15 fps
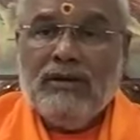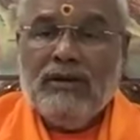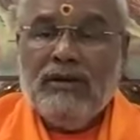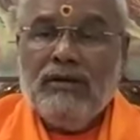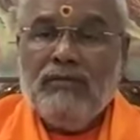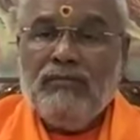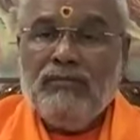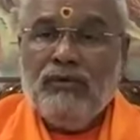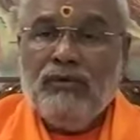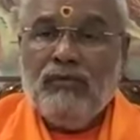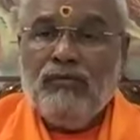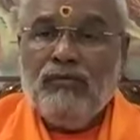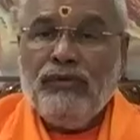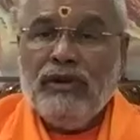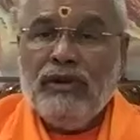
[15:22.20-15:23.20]
in
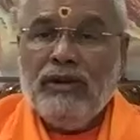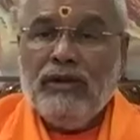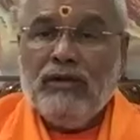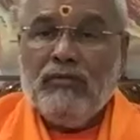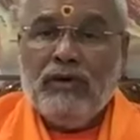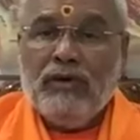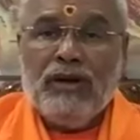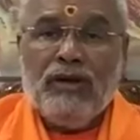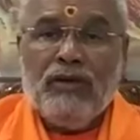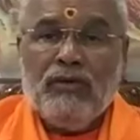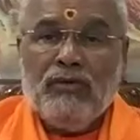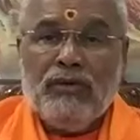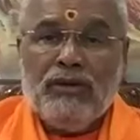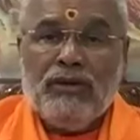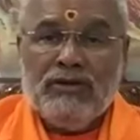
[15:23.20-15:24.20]
fulfilling my
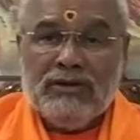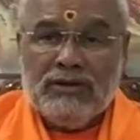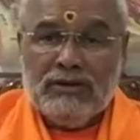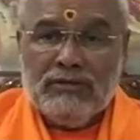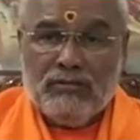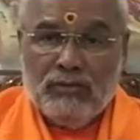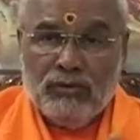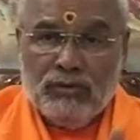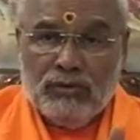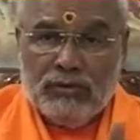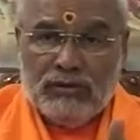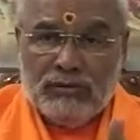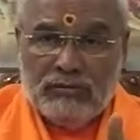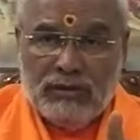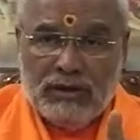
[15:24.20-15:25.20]
duties,
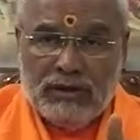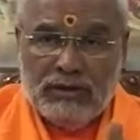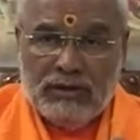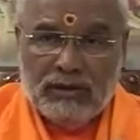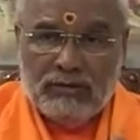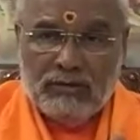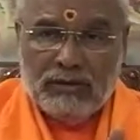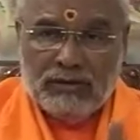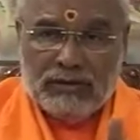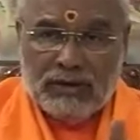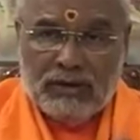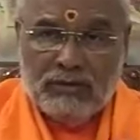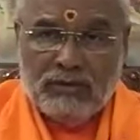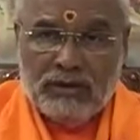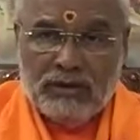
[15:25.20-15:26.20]
both my dharma,
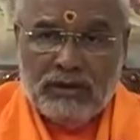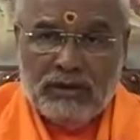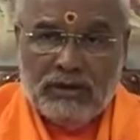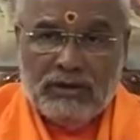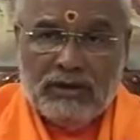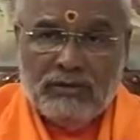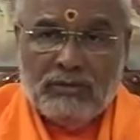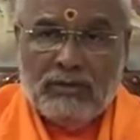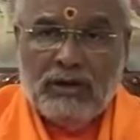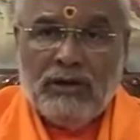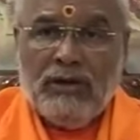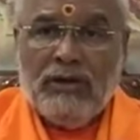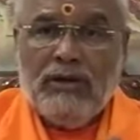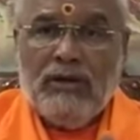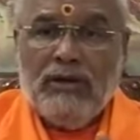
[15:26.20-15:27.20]
samanya
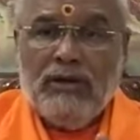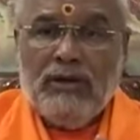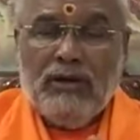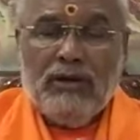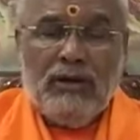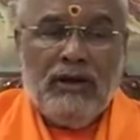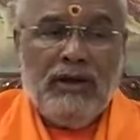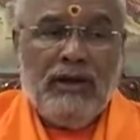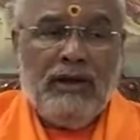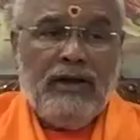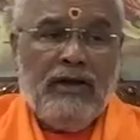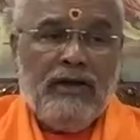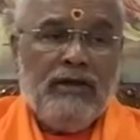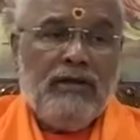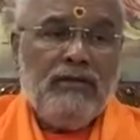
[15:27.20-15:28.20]
dharma
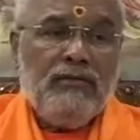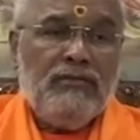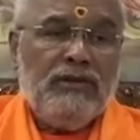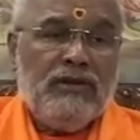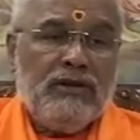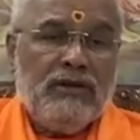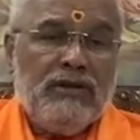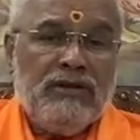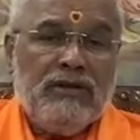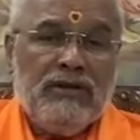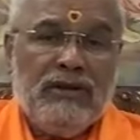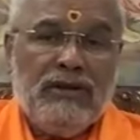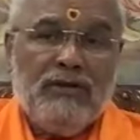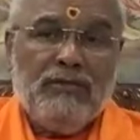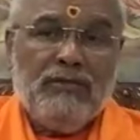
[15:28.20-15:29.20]
and vishesha
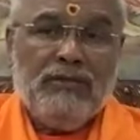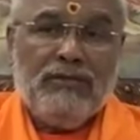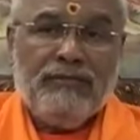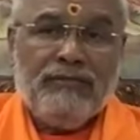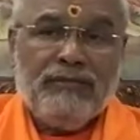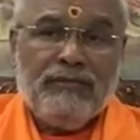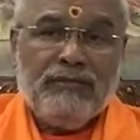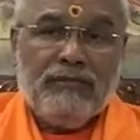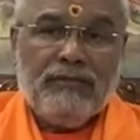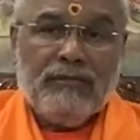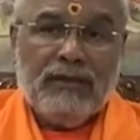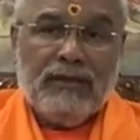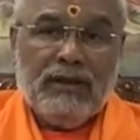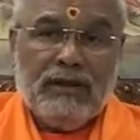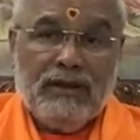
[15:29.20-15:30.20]
dharma.
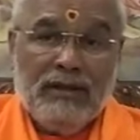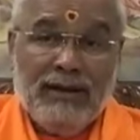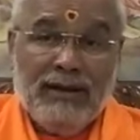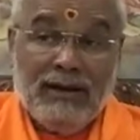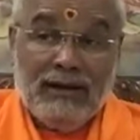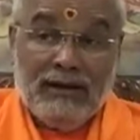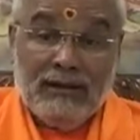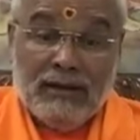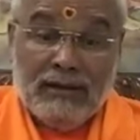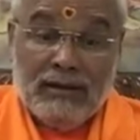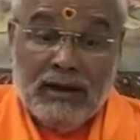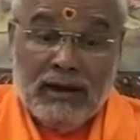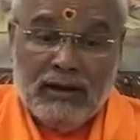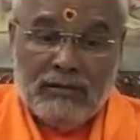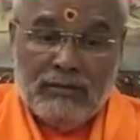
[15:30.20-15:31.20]
That is a
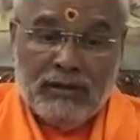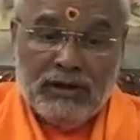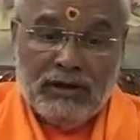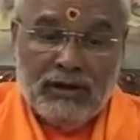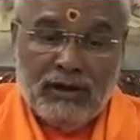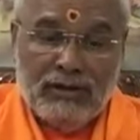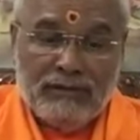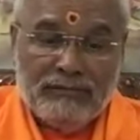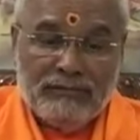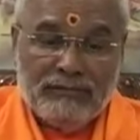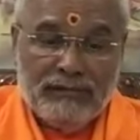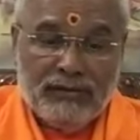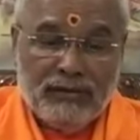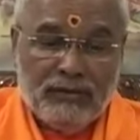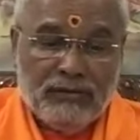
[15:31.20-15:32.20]
dharmika,
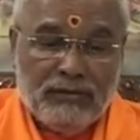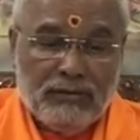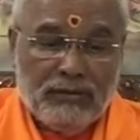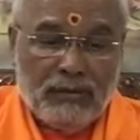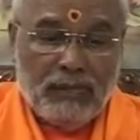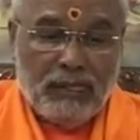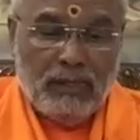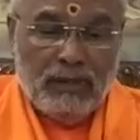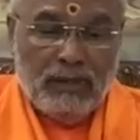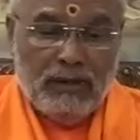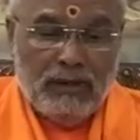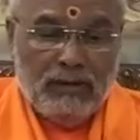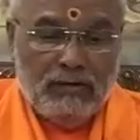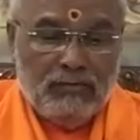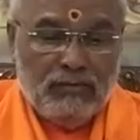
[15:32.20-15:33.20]
you know.
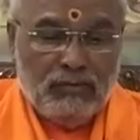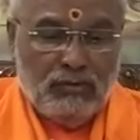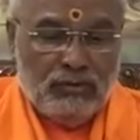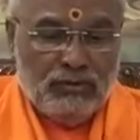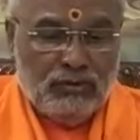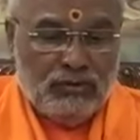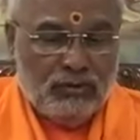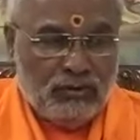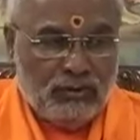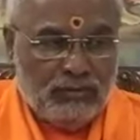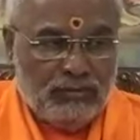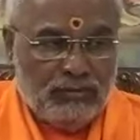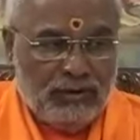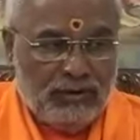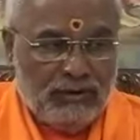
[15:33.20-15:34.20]
Most
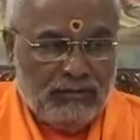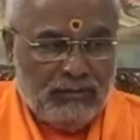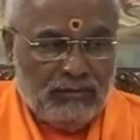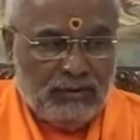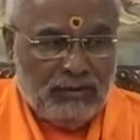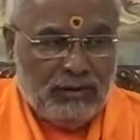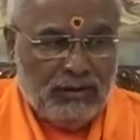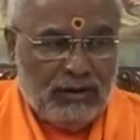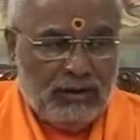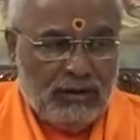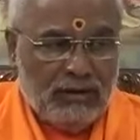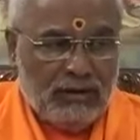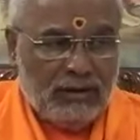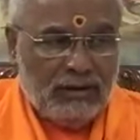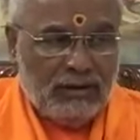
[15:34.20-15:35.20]
of them
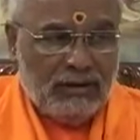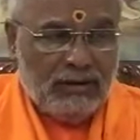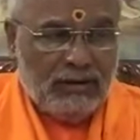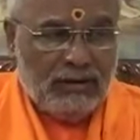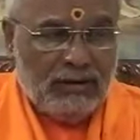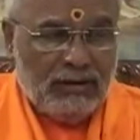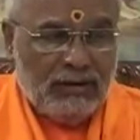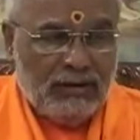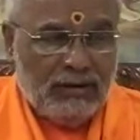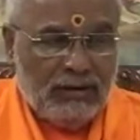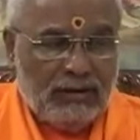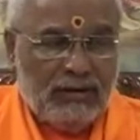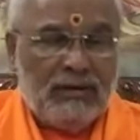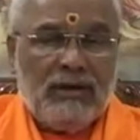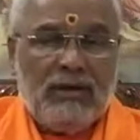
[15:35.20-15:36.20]
are
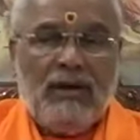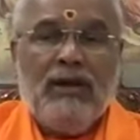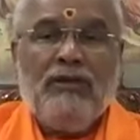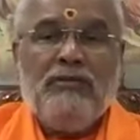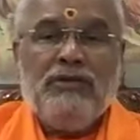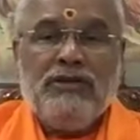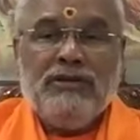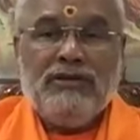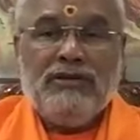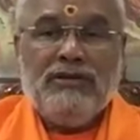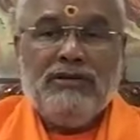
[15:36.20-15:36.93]
arthakamis.